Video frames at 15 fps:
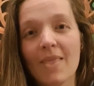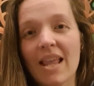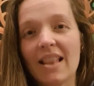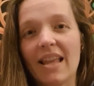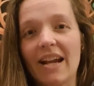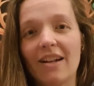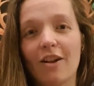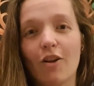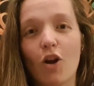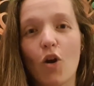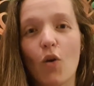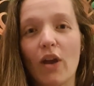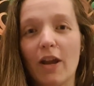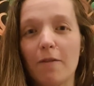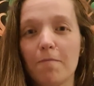like they're
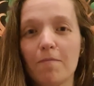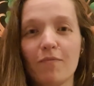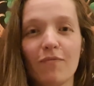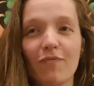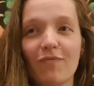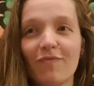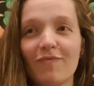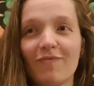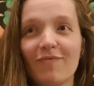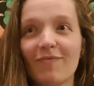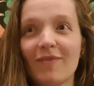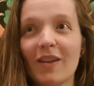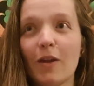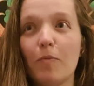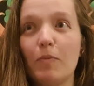going
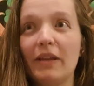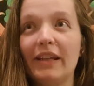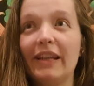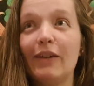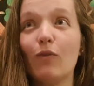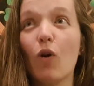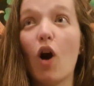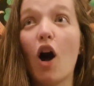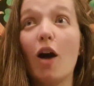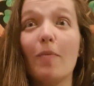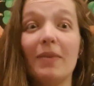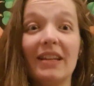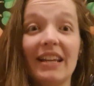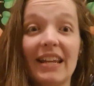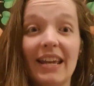completely wrong,
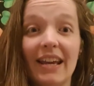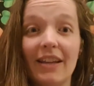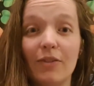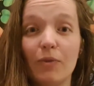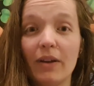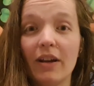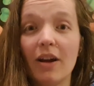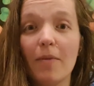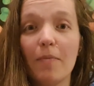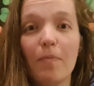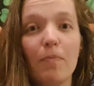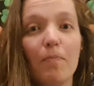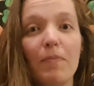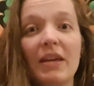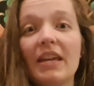but in the end we are
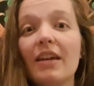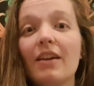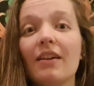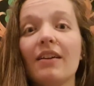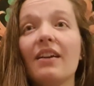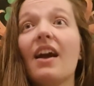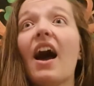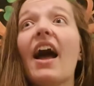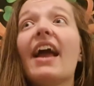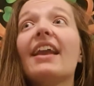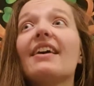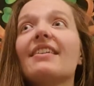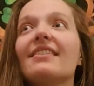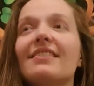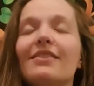being
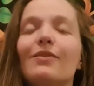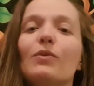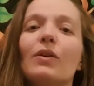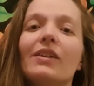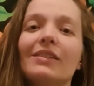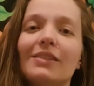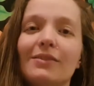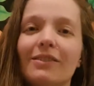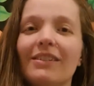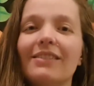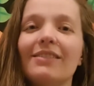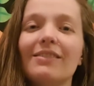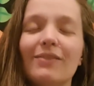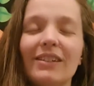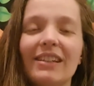guided towards what
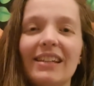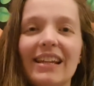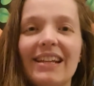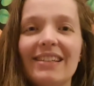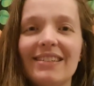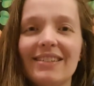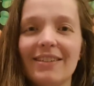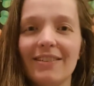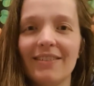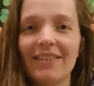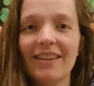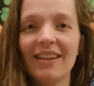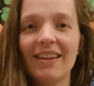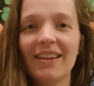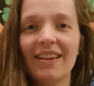needs to
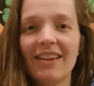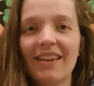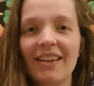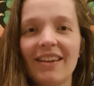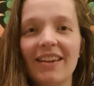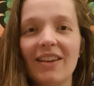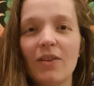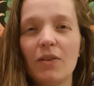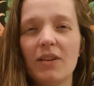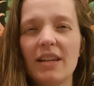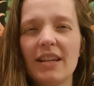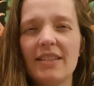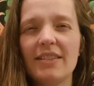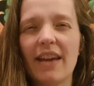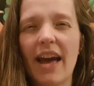
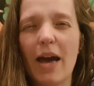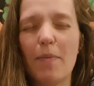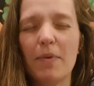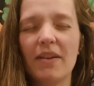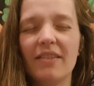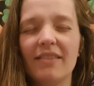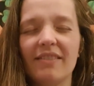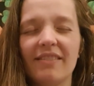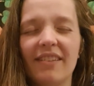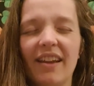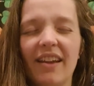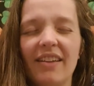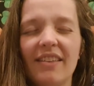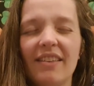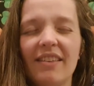happen,
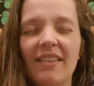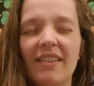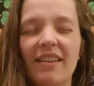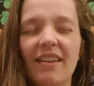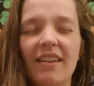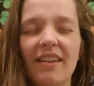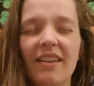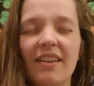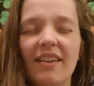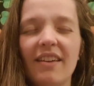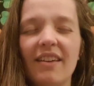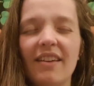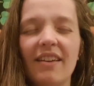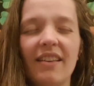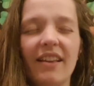
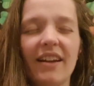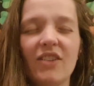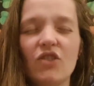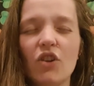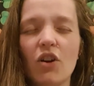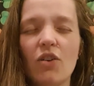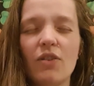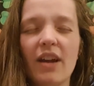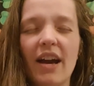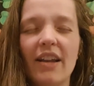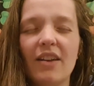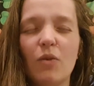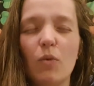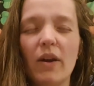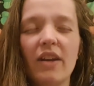like Jonah and
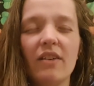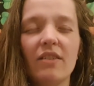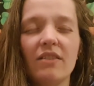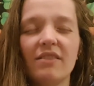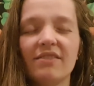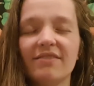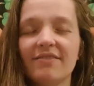the whale,